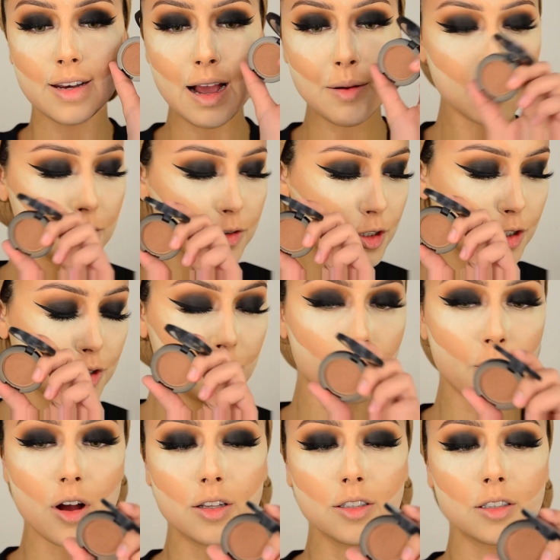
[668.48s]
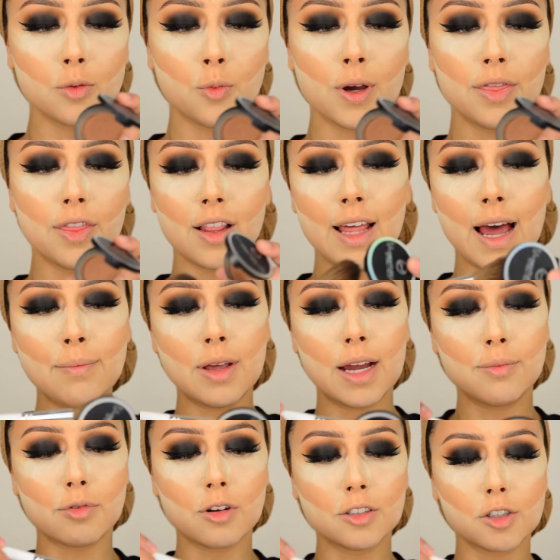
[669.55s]
Now I'm going to bronze with the
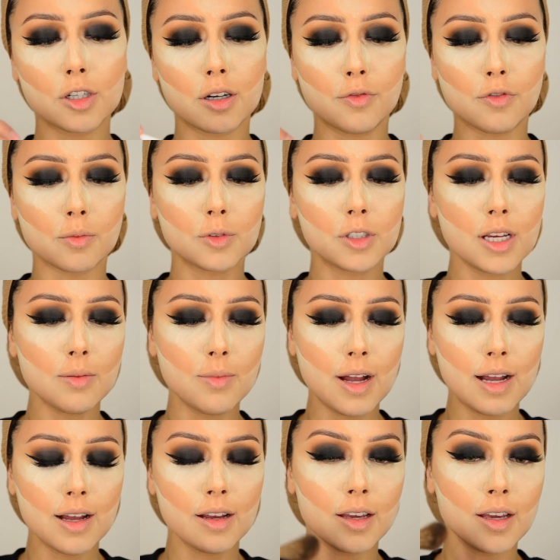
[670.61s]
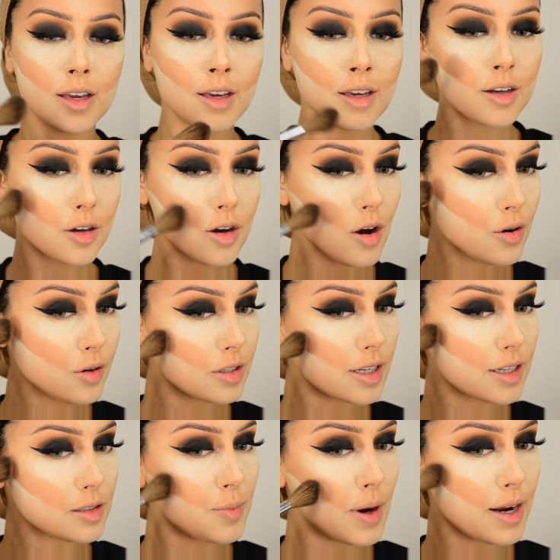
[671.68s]
Limelight bronzer from Sigma. Code
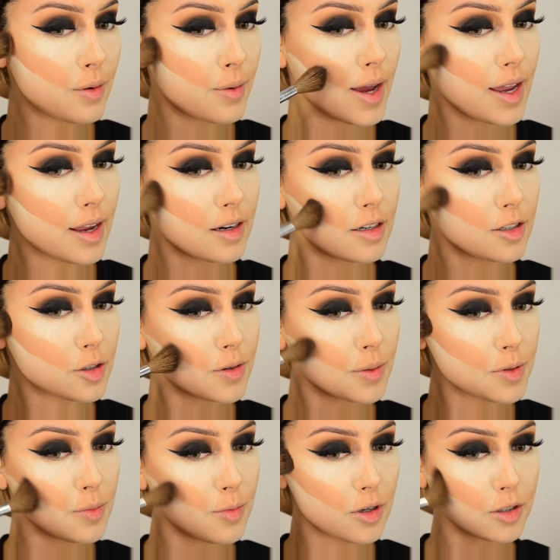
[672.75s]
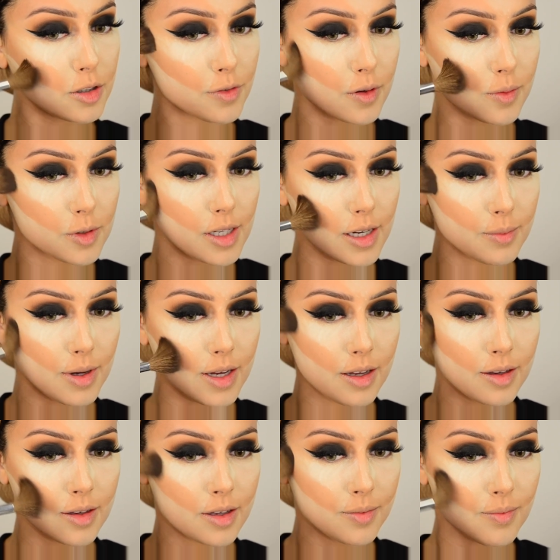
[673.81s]
is, by the way, in the description box from Sigma.